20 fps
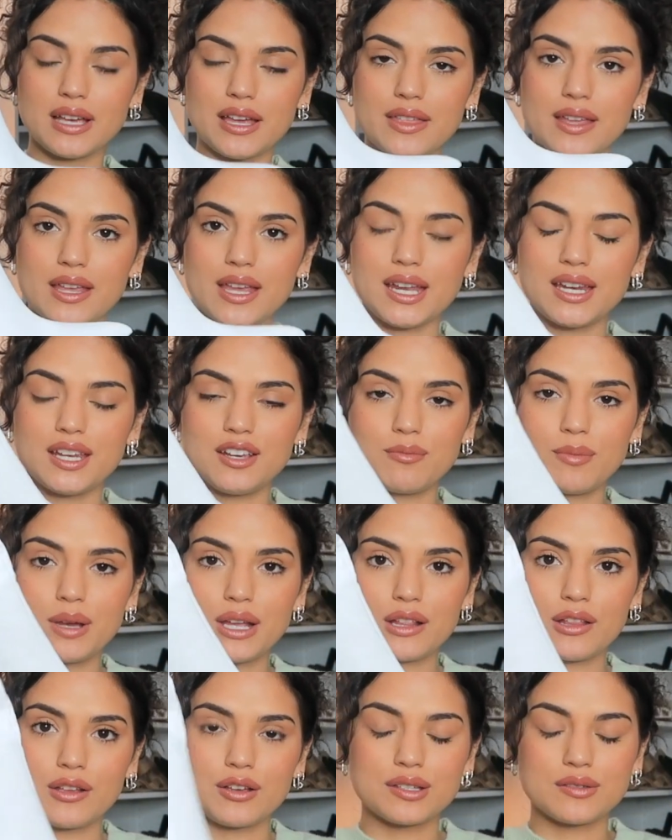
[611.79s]
I think any of my
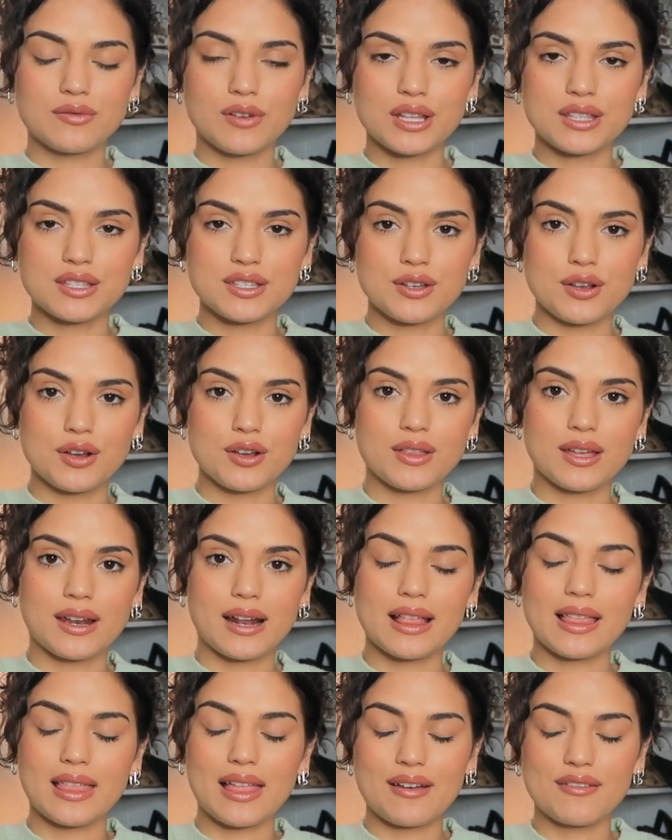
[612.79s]
close friends know that
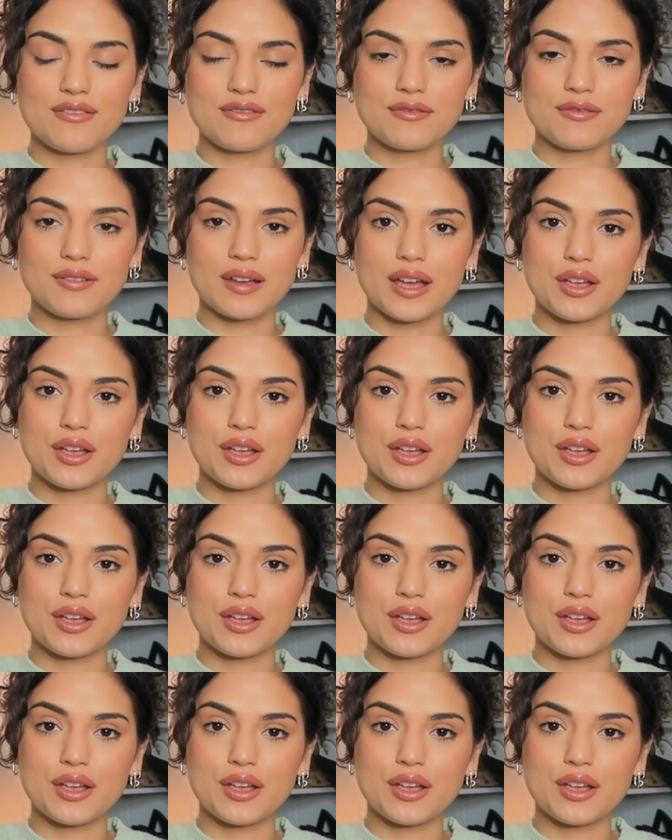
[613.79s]
I love